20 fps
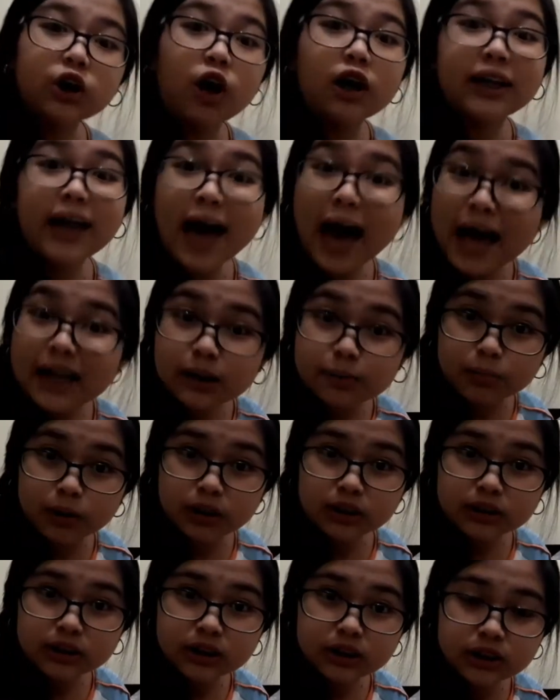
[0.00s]
on
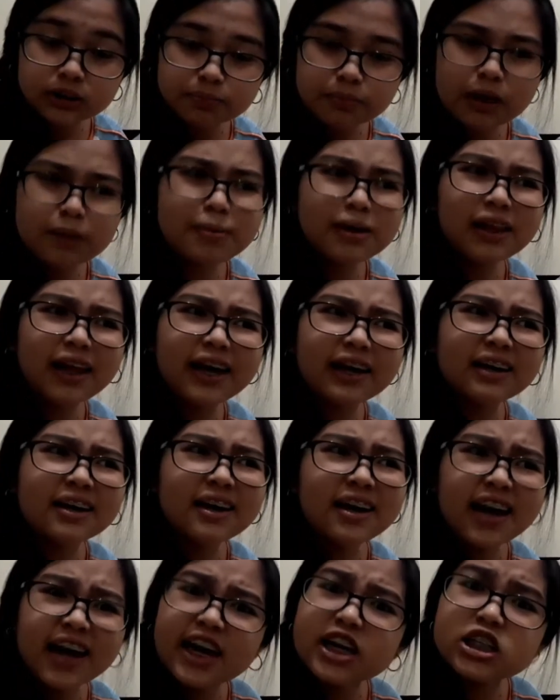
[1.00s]
animals, maybe like
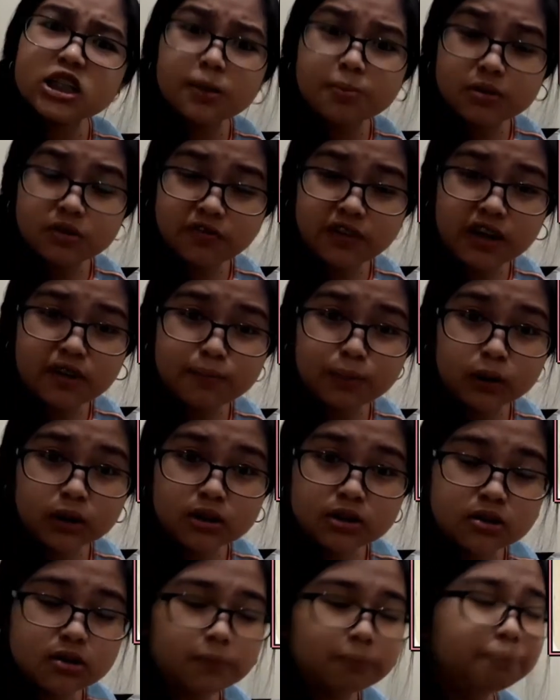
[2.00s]
Aesop's
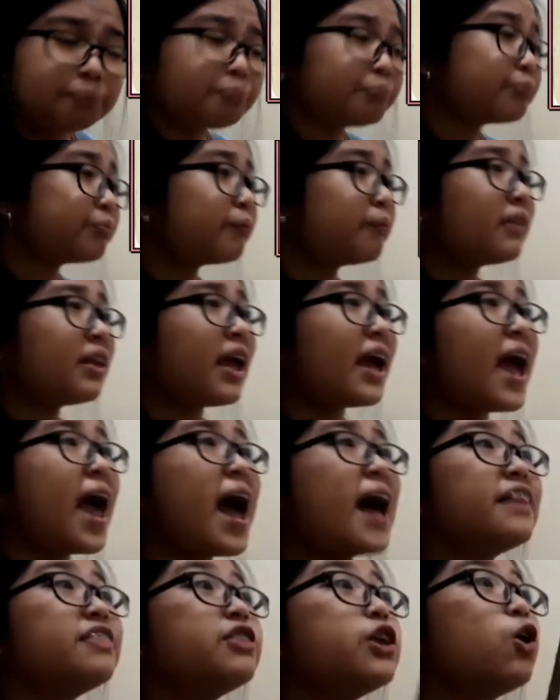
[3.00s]
fables.
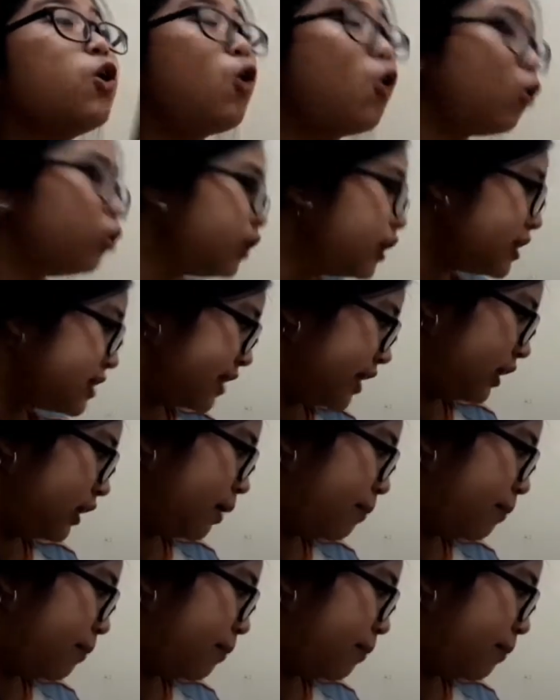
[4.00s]
And their oldest tale